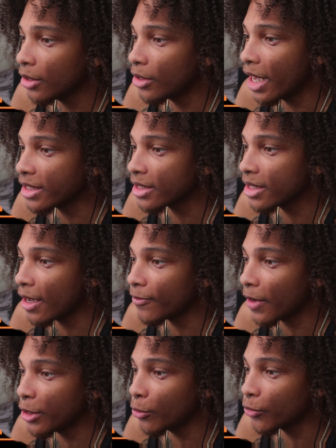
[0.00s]
That's not
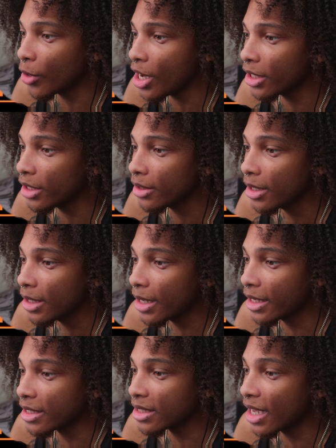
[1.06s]
Final Froggit.
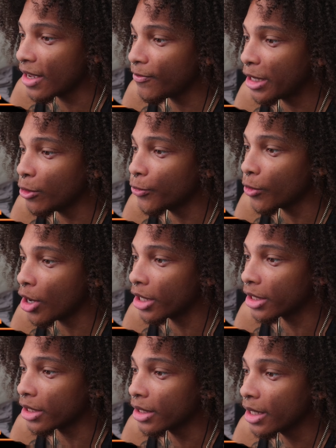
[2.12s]
That is not Final
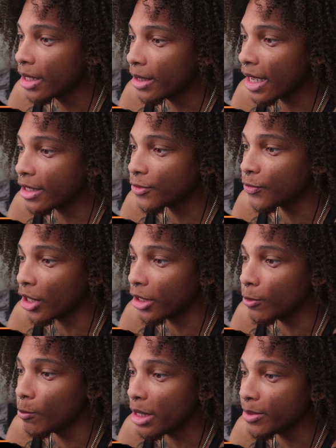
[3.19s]
Froggit. That is
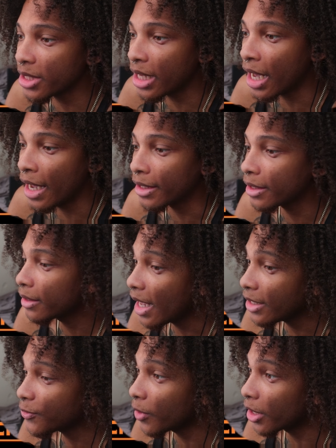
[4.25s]
fucking Whimsalot.
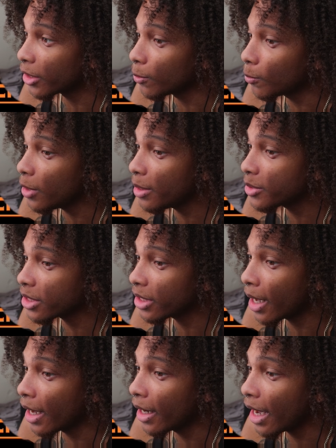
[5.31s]
That's fucking
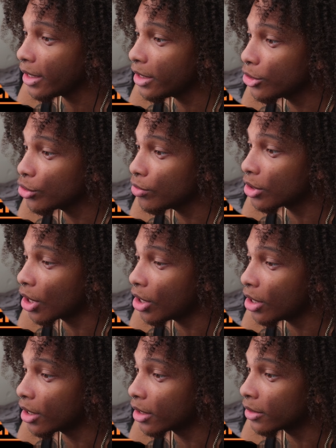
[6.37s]
Whimsalot. I need you
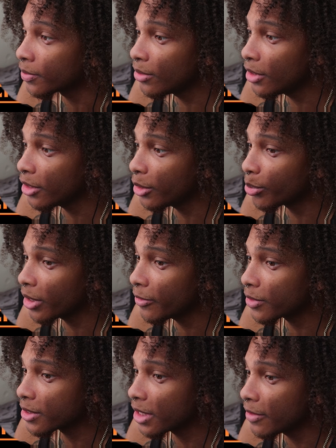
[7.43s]
gone. You kneel and pray
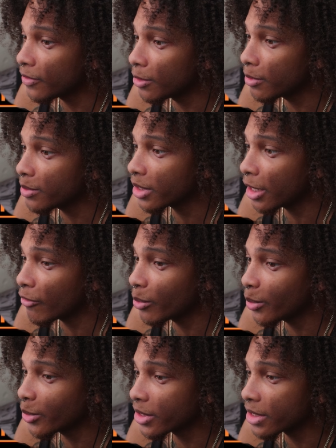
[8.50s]
for safety. Whimsalot
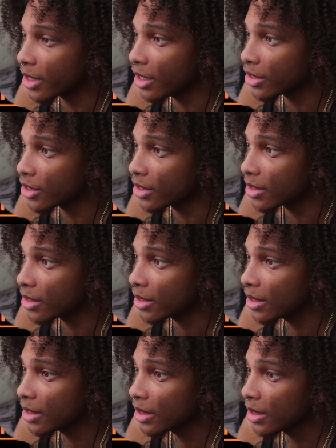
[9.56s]
remembers his conscience.
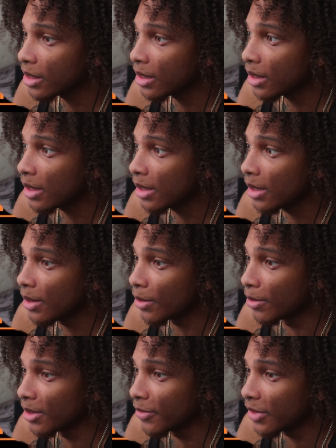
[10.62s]

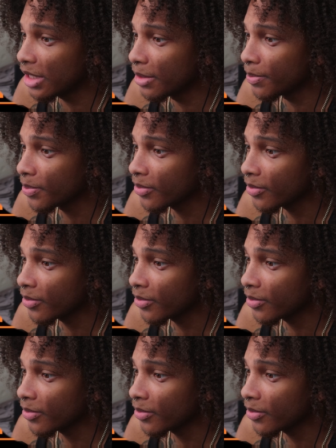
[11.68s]
Don't give up.